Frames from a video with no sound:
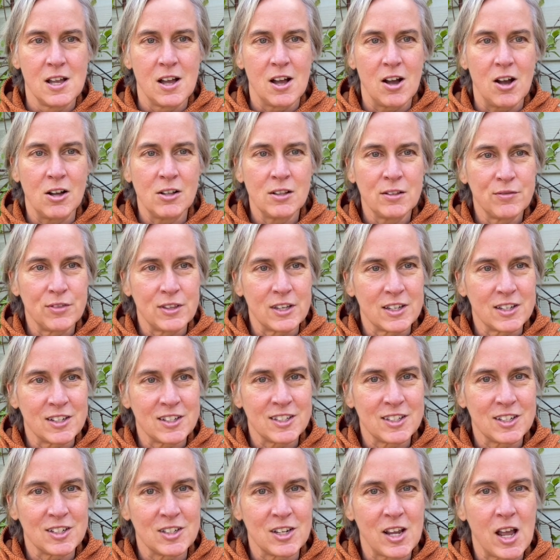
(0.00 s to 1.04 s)
All of
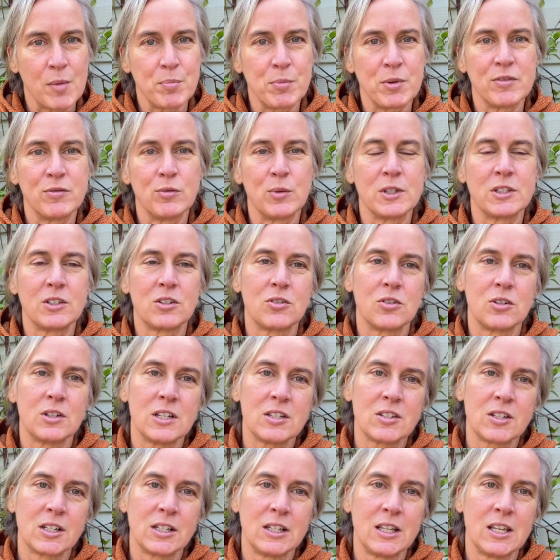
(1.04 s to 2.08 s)
this, on top of what's
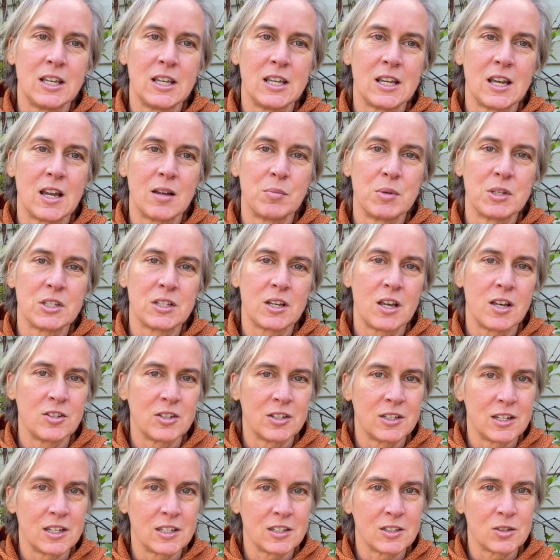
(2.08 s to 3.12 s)
traditionally a
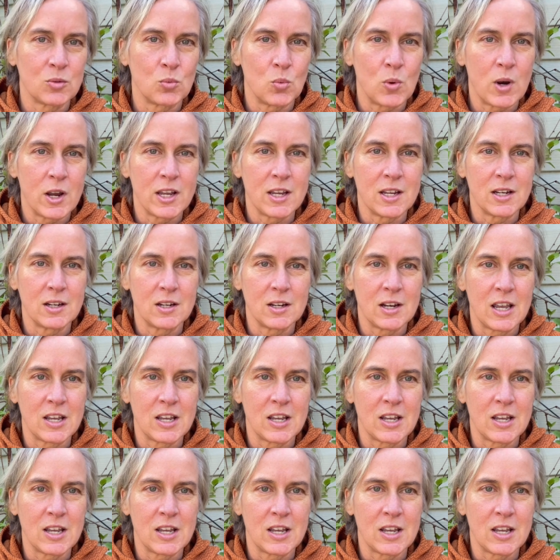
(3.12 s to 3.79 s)
misogynist, white,